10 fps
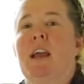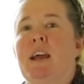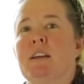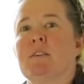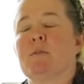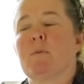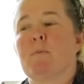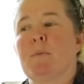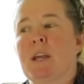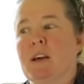And
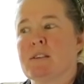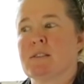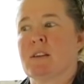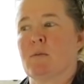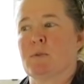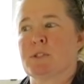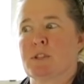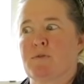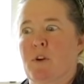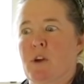because it was
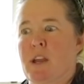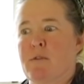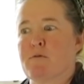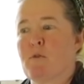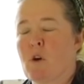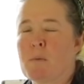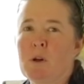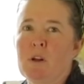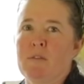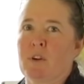this very
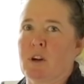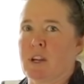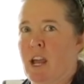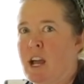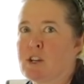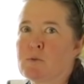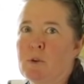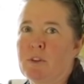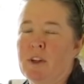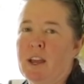informal and very
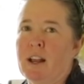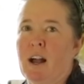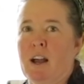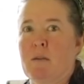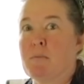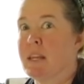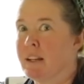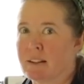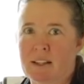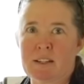casual thing, I
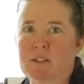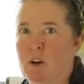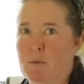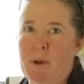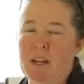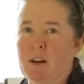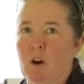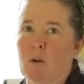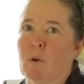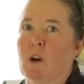immediately started making
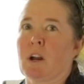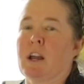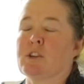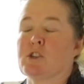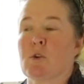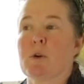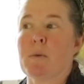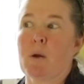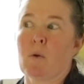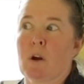artwork and
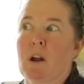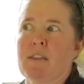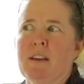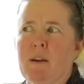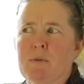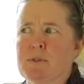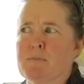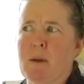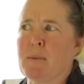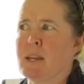showing my work. I think I was
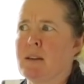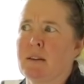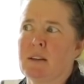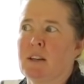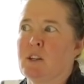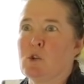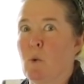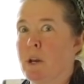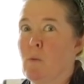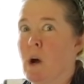maybe
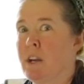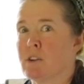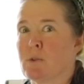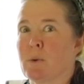21 or